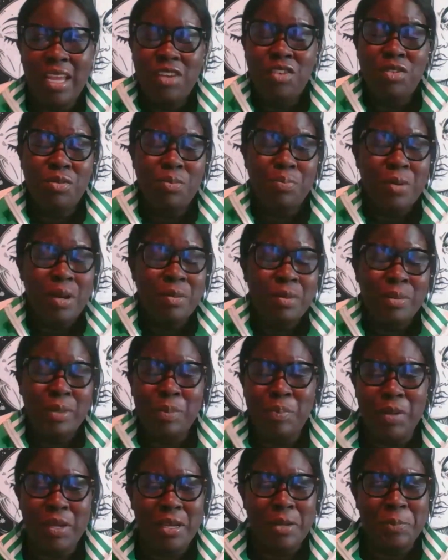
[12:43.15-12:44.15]
and you probably
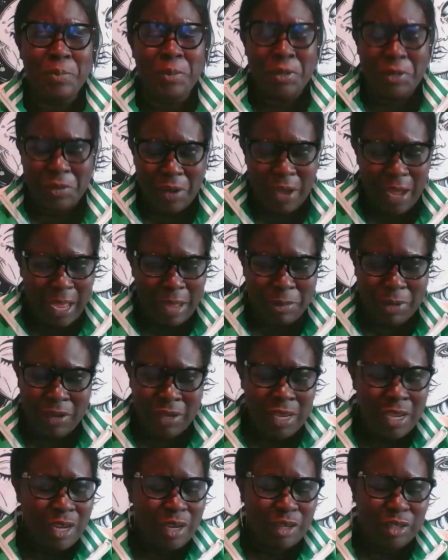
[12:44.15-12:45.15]
pick up a new hobby
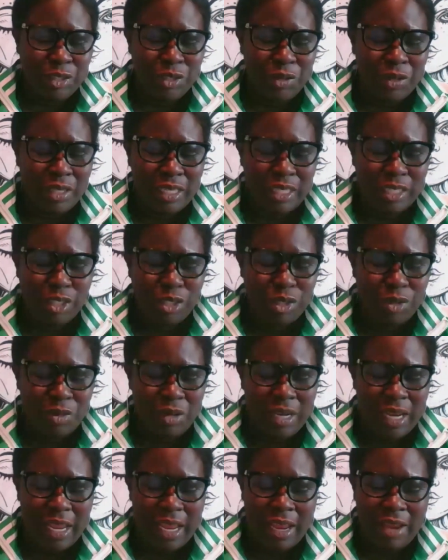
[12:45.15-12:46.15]
during this
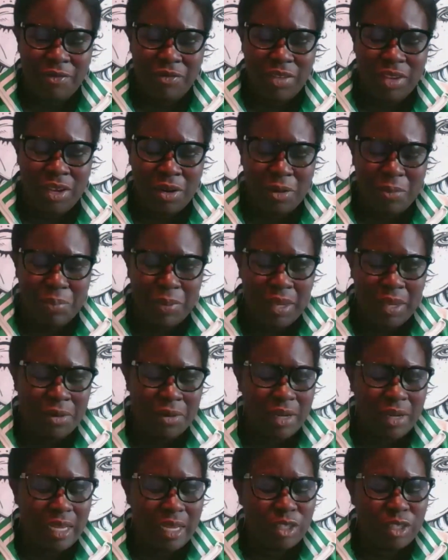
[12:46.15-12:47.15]
2.5 year
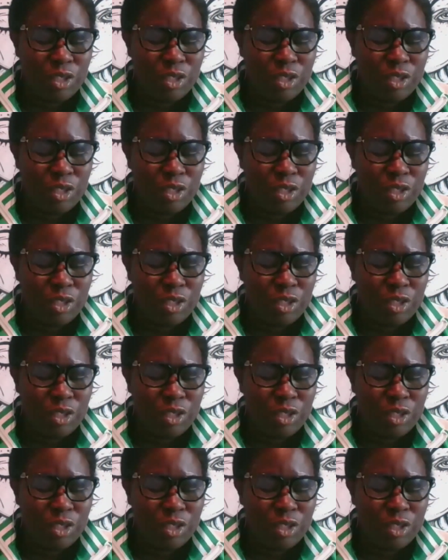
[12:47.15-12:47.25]
period.